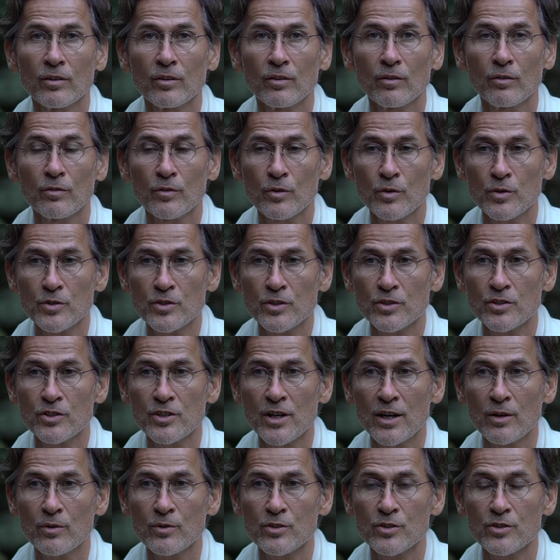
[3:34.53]
Of course, it
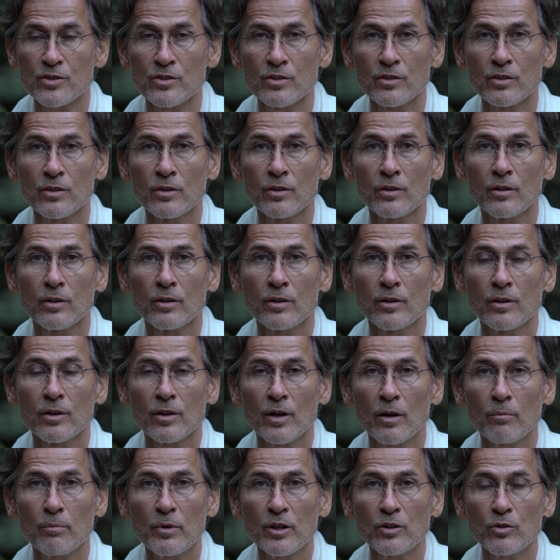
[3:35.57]
sounds
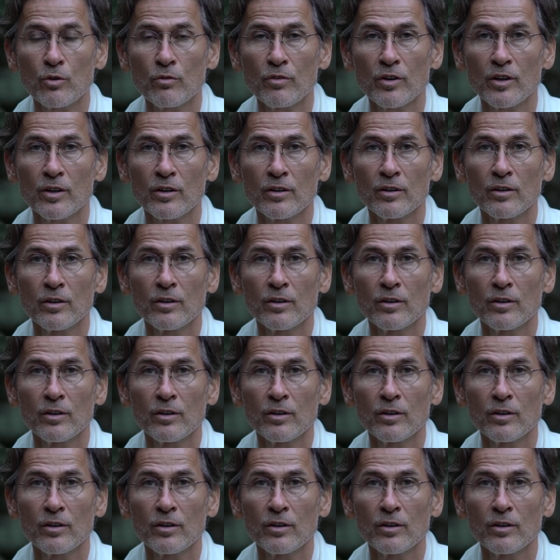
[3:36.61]
a bit of a